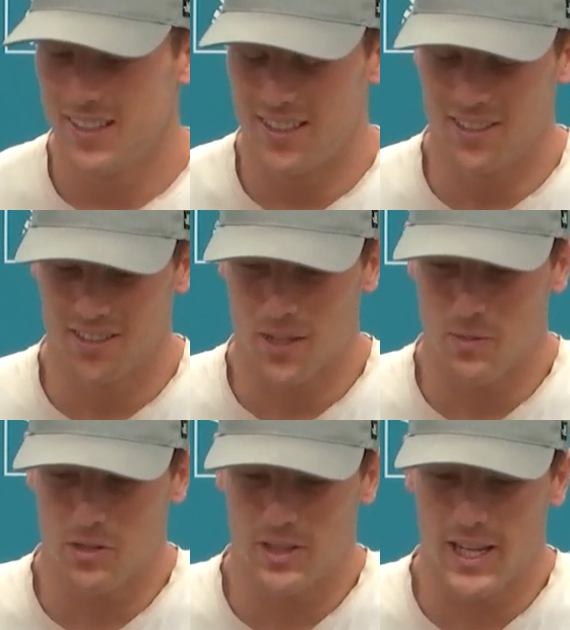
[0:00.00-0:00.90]
he looked
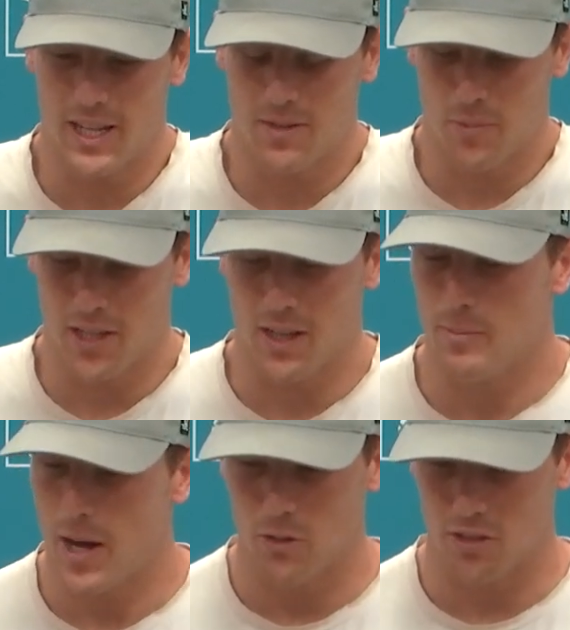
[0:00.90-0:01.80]
dumb doing that. But I
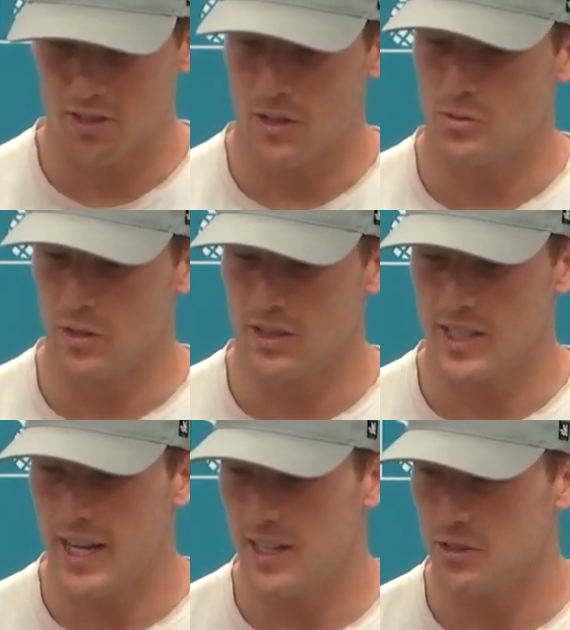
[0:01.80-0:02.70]
was really
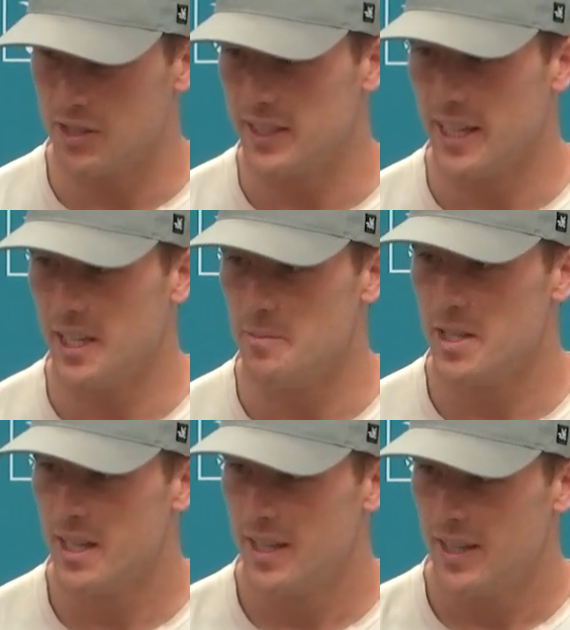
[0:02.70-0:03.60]
excited. I was in the game
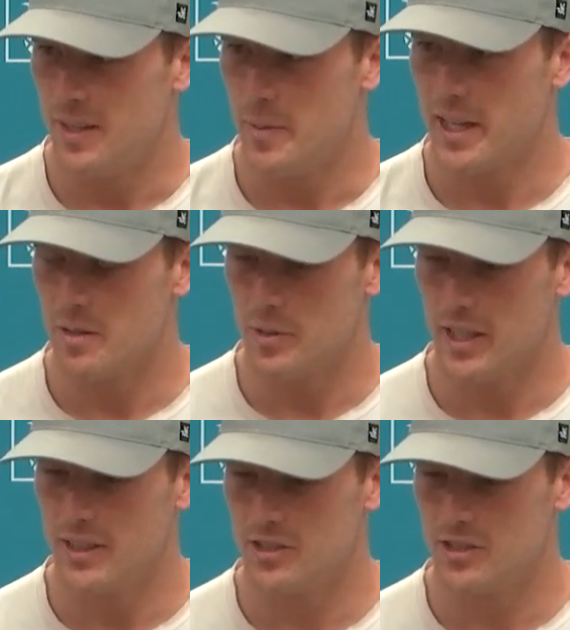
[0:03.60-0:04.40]
and making a play.